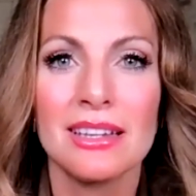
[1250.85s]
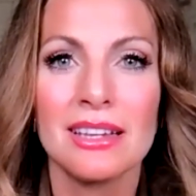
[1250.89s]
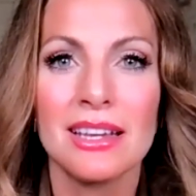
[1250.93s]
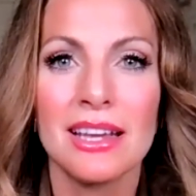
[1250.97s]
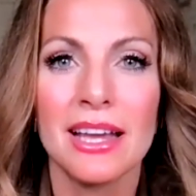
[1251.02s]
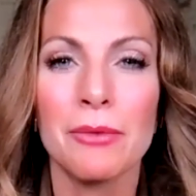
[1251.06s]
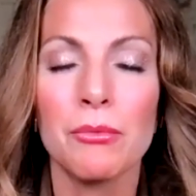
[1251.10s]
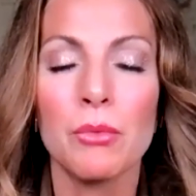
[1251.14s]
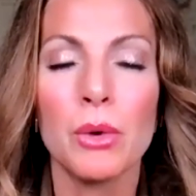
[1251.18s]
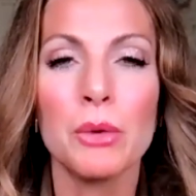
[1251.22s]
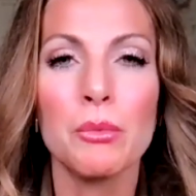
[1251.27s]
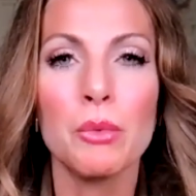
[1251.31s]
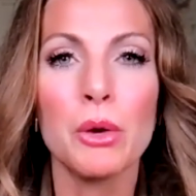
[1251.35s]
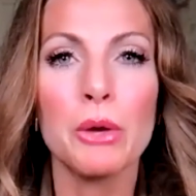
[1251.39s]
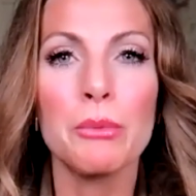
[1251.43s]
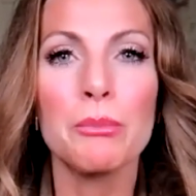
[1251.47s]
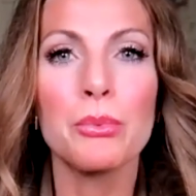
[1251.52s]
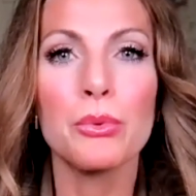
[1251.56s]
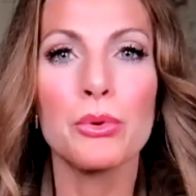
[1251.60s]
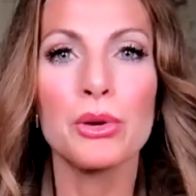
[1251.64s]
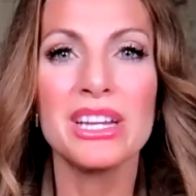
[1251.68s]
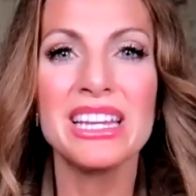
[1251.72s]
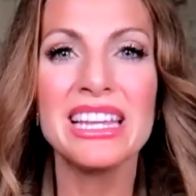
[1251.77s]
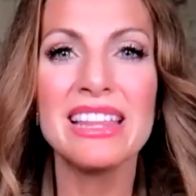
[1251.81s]
And when we
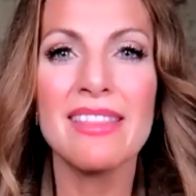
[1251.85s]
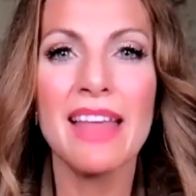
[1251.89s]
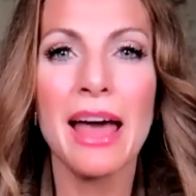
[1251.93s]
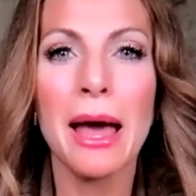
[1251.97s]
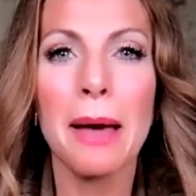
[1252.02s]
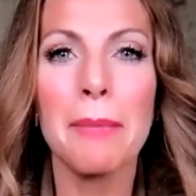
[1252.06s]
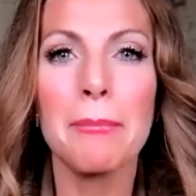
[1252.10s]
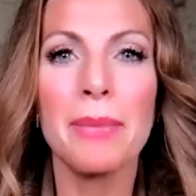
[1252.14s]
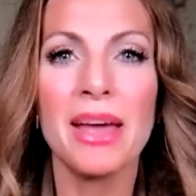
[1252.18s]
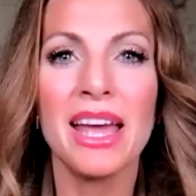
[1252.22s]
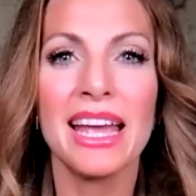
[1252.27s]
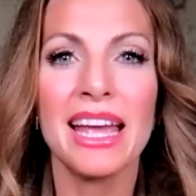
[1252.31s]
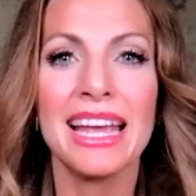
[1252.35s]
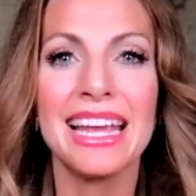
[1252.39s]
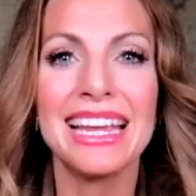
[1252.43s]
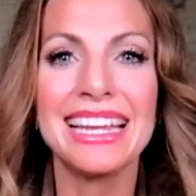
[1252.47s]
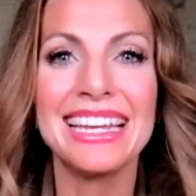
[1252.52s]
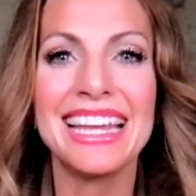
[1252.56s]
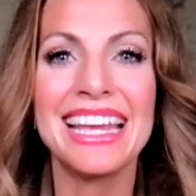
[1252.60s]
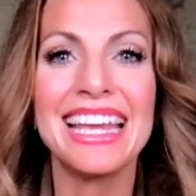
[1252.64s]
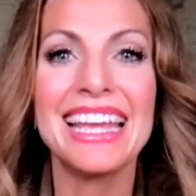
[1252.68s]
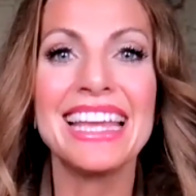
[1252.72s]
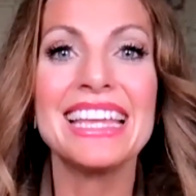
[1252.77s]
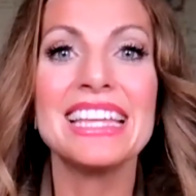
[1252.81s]
bring that pain
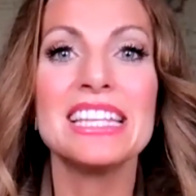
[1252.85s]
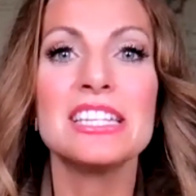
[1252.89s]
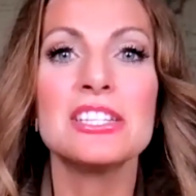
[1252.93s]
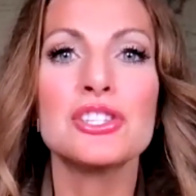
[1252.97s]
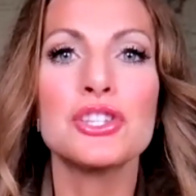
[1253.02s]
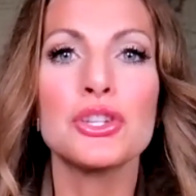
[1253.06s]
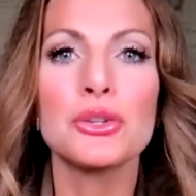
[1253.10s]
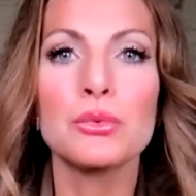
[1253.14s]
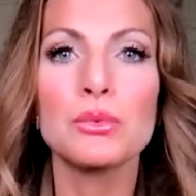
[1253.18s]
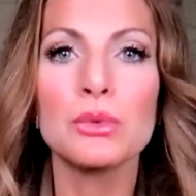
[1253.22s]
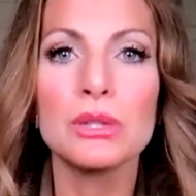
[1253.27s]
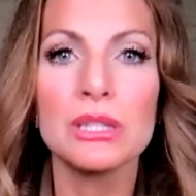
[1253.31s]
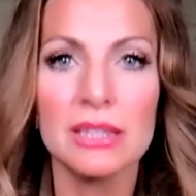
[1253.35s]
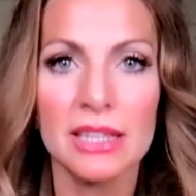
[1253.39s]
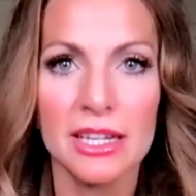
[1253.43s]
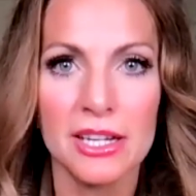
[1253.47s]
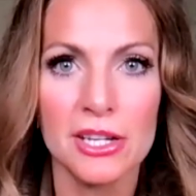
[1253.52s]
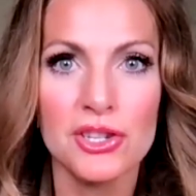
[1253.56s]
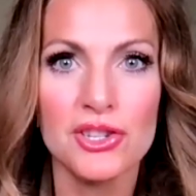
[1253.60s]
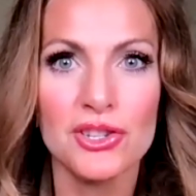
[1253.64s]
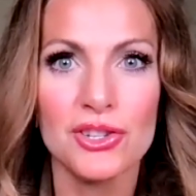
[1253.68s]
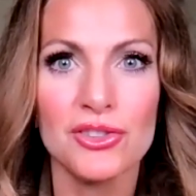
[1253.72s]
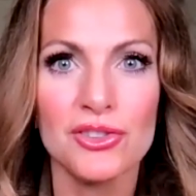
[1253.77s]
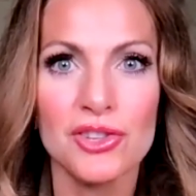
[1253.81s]
into
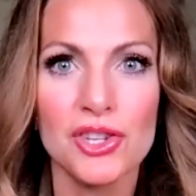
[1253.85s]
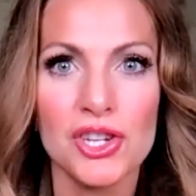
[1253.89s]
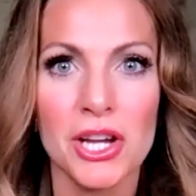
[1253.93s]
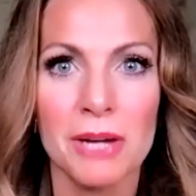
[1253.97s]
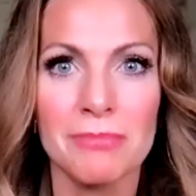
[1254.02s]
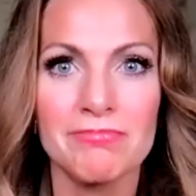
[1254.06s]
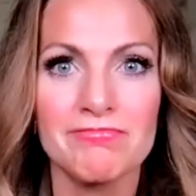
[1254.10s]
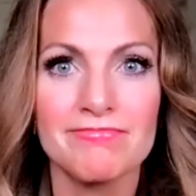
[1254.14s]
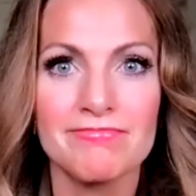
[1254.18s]
relationship